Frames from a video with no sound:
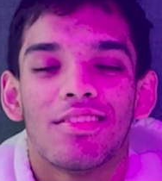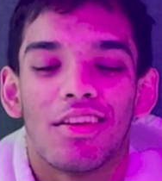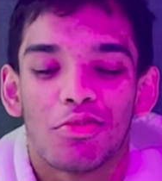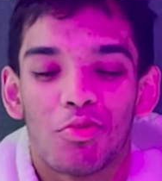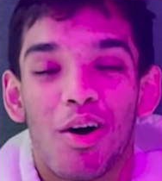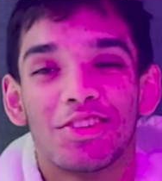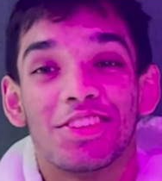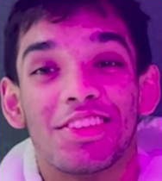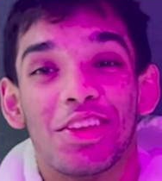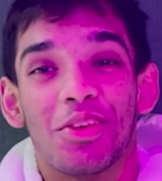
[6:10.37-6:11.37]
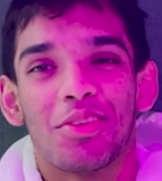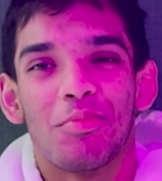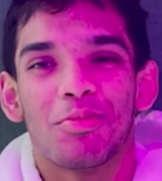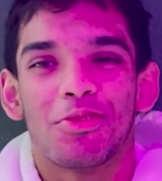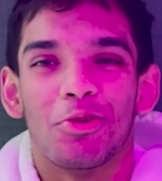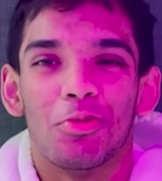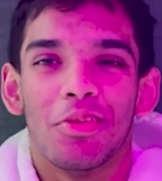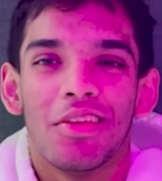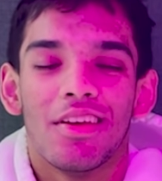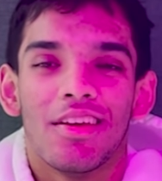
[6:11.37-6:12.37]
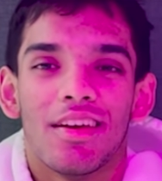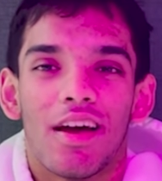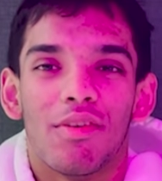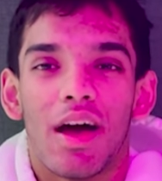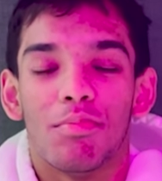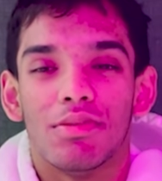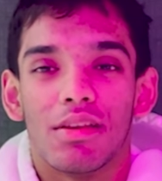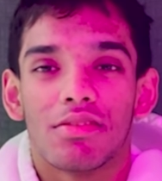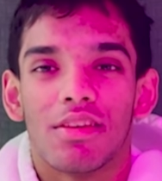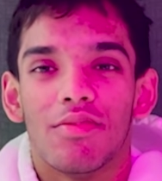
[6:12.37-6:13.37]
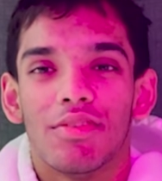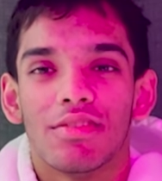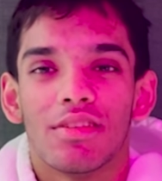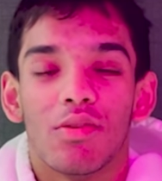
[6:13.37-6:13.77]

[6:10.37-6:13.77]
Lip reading: Thanks for watching today's episode. Have a happy Thanksgiving.